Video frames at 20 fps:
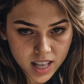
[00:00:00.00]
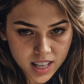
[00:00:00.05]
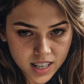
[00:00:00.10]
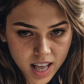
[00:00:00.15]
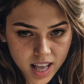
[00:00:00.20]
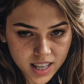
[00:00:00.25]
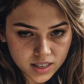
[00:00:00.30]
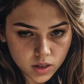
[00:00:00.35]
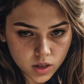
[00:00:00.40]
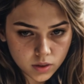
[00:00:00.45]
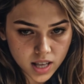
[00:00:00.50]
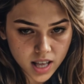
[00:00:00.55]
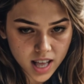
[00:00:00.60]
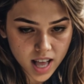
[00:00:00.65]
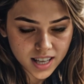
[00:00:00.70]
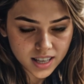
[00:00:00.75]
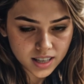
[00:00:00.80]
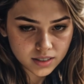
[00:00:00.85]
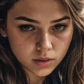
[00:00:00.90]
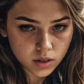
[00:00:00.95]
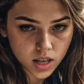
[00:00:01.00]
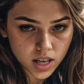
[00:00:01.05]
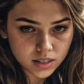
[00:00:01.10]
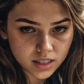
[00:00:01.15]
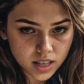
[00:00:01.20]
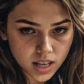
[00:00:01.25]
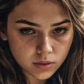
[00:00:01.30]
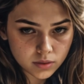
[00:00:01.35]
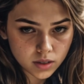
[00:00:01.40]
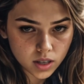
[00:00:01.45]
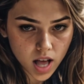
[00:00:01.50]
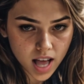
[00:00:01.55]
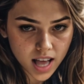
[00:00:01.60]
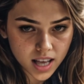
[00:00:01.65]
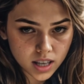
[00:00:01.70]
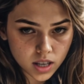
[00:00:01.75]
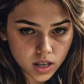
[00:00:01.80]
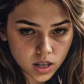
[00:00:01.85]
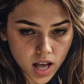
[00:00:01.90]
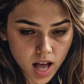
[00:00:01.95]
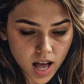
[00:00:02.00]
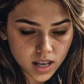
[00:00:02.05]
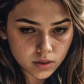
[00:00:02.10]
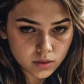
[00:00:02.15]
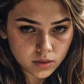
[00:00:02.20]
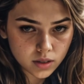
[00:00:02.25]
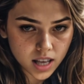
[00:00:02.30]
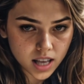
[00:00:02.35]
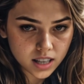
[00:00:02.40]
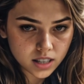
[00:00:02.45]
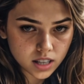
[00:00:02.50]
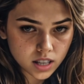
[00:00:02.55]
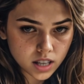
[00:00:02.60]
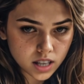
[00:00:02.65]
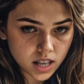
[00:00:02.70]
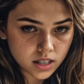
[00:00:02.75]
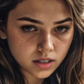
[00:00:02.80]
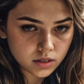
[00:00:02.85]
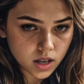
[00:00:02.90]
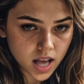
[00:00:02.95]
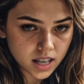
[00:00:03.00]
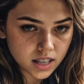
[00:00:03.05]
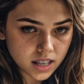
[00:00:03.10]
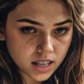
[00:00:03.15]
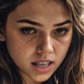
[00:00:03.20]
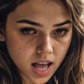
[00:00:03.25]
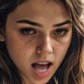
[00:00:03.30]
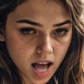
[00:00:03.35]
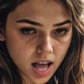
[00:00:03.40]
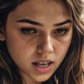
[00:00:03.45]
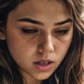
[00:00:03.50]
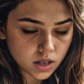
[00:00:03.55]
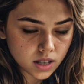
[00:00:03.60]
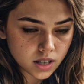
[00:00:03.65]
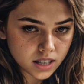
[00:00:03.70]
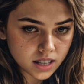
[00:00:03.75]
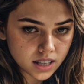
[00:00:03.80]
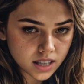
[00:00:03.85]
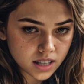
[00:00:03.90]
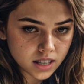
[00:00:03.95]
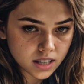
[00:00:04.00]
That's when my ex boyfriend Brian grabbed me and shoved me into the house.